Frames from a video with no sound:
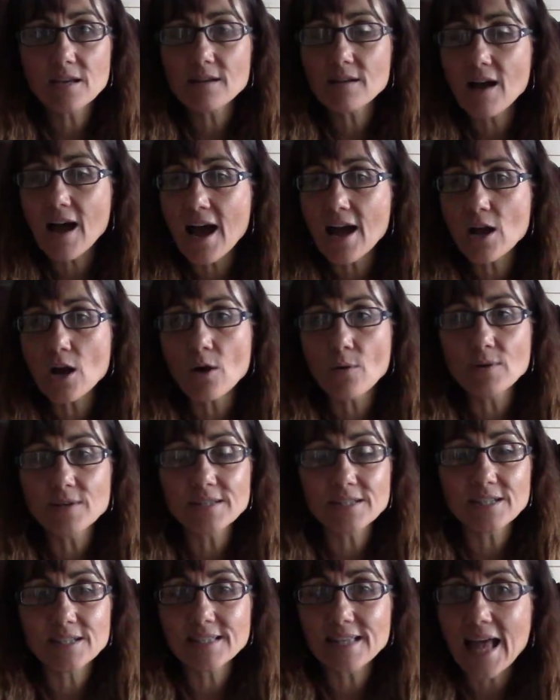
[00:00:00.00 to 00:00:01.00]
I
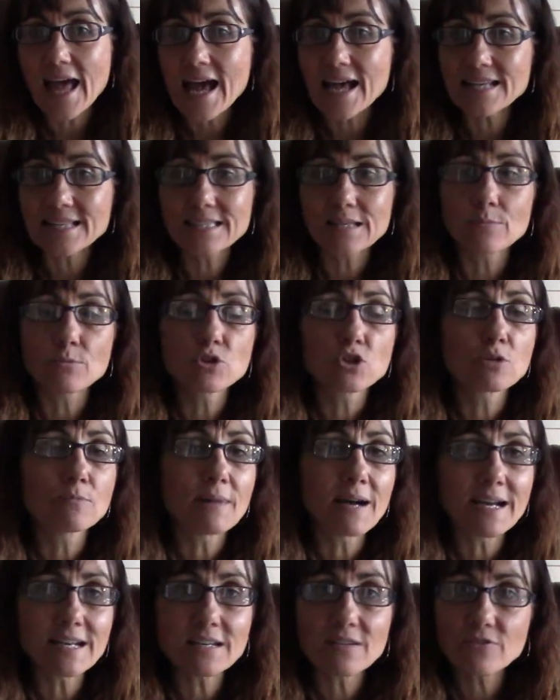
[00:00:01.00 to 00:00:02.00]
always just ask them, would you
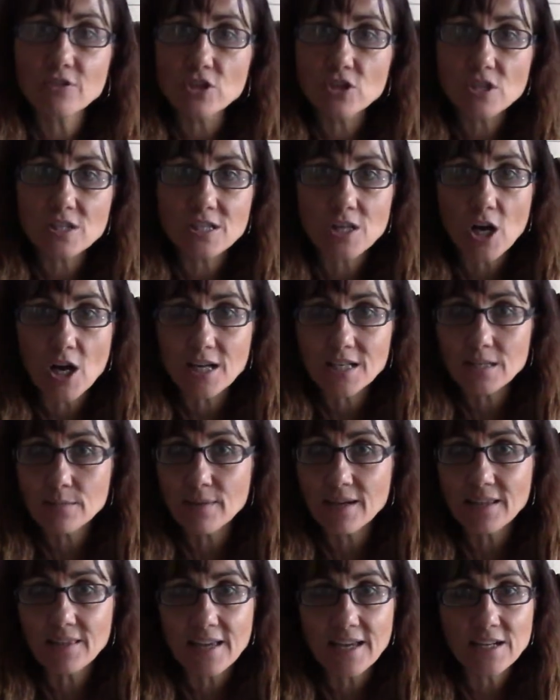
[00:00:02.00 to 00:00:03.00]
mind if you just talk to
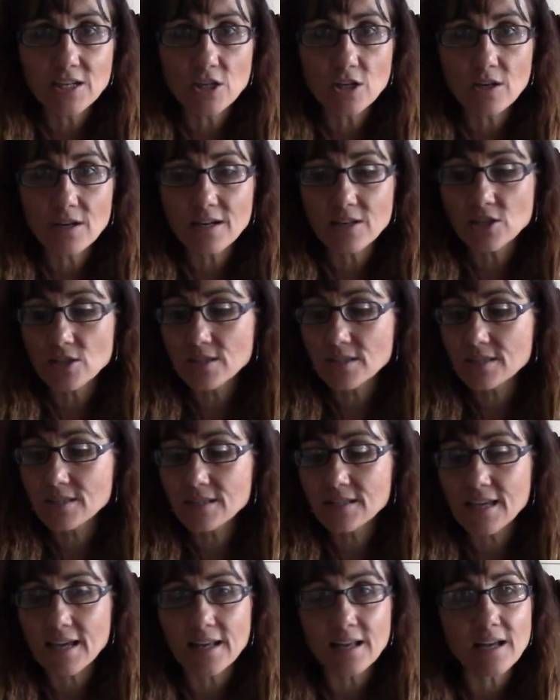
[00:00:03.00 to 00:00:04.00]
my lender and just
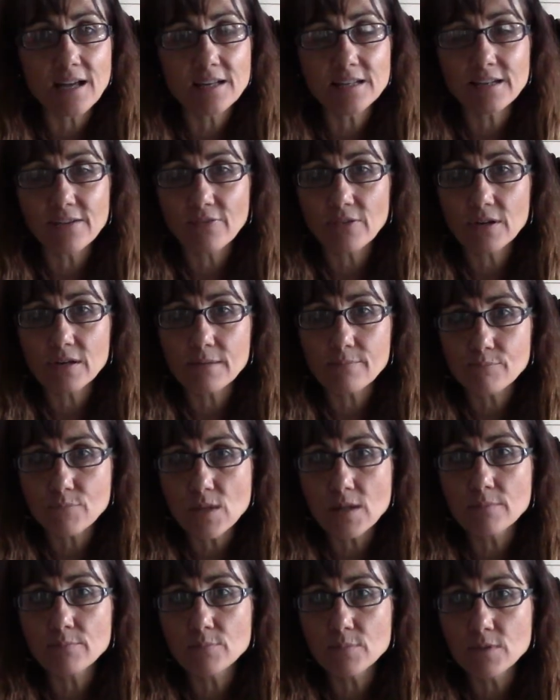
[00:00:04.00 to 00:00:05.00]
get
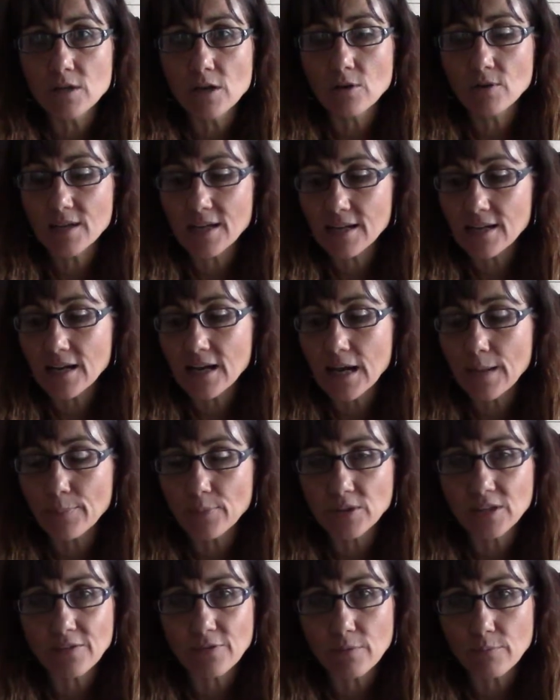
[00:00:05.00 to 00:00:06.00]
a couple
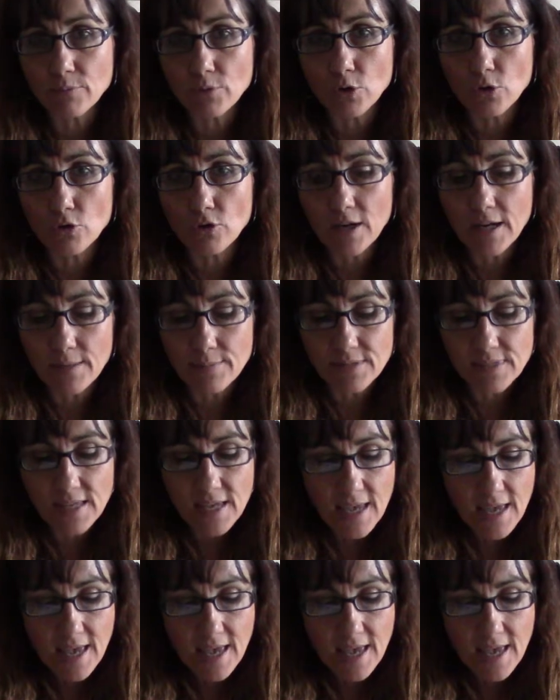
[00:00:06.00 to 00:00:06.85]
different programs?